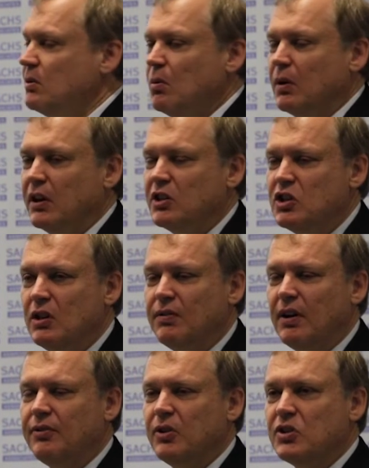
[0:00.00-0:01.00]
we want to achieve
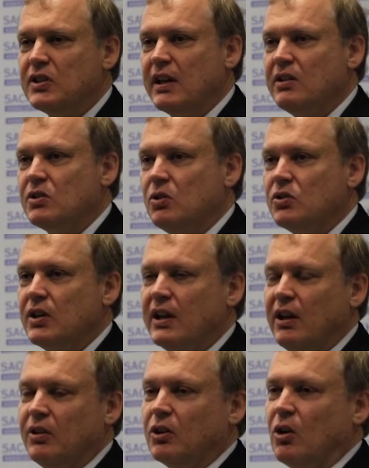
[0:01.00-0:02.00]
our first sales also
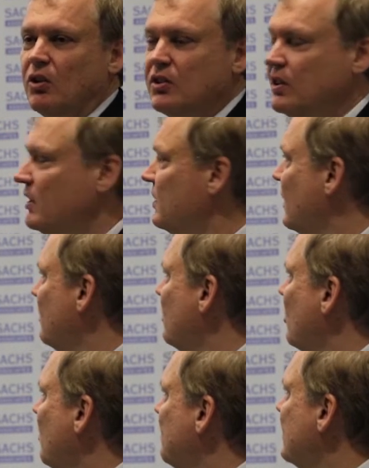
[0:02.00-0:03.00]
here on the continent, here in
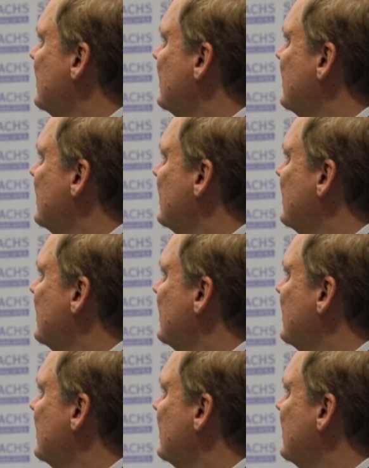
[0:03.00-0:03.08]
Europe,